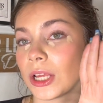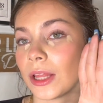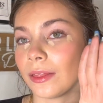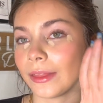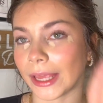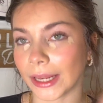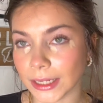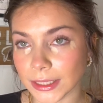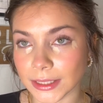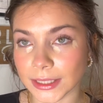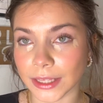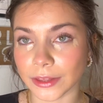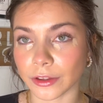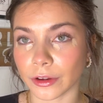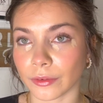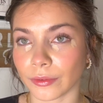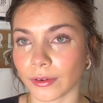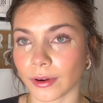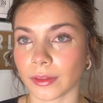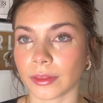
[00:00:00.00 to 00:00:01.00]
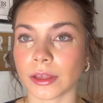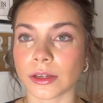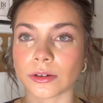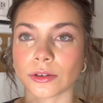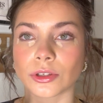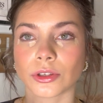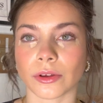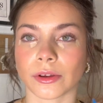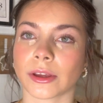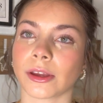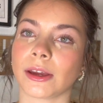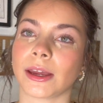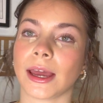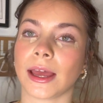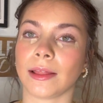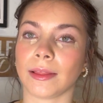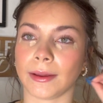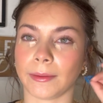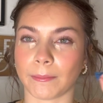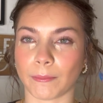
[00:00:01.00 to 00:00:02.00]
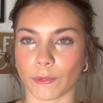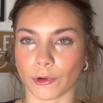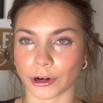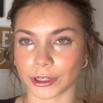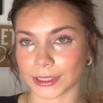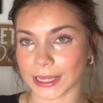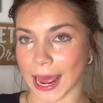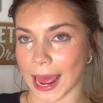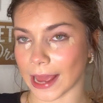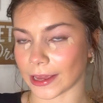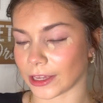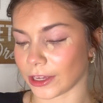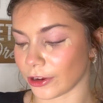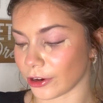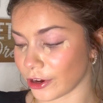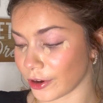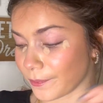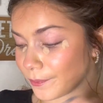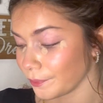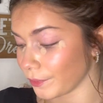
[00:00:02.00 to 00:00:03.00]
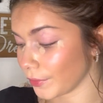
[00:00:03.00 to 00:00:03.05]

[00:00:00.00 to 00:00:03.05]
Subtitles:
let it sit there for a little so it could get like more tackier.